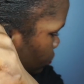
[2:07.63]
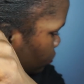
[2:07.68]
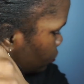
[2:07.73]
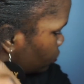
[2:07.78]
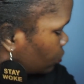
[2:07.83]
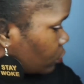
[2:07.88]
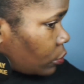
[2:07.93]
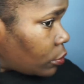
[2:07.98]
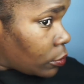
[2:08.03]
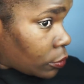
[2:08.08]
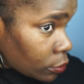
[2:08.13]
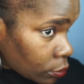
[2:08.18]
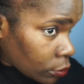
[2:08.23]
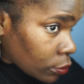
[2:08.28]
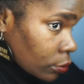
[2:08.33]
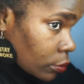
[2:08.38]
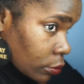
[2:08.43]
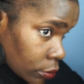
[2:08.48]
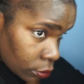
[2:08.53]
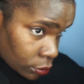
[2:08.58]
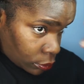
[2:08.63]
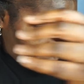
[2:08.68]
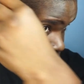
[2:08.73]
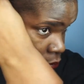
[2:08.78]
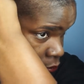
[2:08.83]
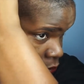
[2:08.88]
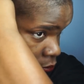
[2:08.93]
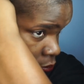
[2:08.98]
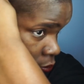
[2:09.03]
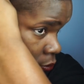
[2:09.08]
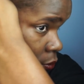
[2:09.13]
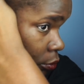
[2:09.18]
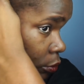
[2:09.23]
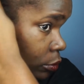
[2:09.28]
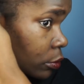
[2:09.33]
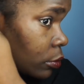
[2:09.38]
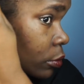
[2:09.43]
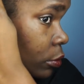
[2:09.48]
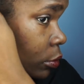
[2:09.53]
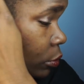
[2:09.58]
in my hair from the
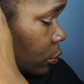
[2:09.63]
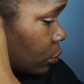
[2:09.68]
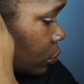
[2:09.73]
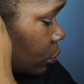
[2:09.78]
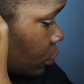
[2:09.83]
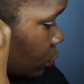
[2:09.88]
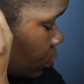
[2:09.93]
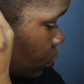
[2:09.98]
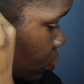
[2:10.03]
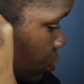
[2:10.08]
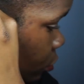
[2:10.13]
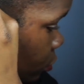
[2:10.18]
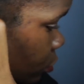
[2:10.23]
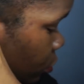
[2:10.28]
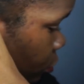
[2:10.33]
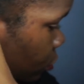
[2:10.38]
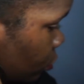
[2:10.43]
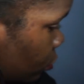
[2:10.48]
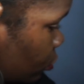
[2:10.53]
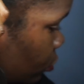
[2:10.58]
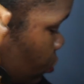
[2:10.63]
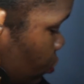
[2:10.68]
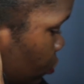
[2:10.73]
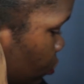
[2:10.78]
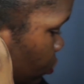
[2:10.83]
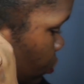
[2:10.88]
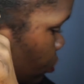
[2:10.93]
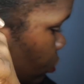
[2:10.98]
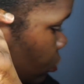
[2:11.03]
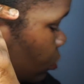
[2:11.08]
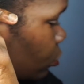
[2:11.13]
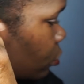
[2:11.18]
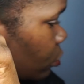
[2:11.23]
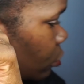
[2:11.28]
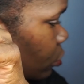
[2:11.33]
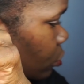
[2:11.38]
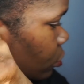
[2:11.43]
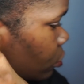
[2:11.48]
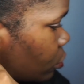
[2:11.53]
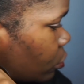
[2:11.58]
top of my head to the bottom of my
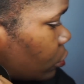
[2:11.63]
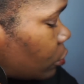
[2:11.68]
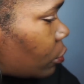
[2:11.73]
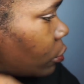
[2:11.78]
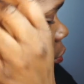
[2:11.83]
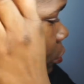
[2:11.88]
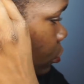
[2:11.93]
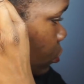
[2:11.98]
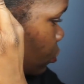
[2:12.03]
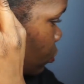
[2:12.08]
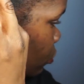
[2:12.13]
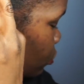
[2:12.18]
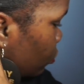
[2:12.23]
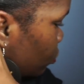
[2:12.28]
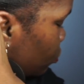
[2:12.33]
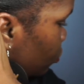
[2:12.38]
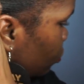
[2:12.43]
head, where the bottom of my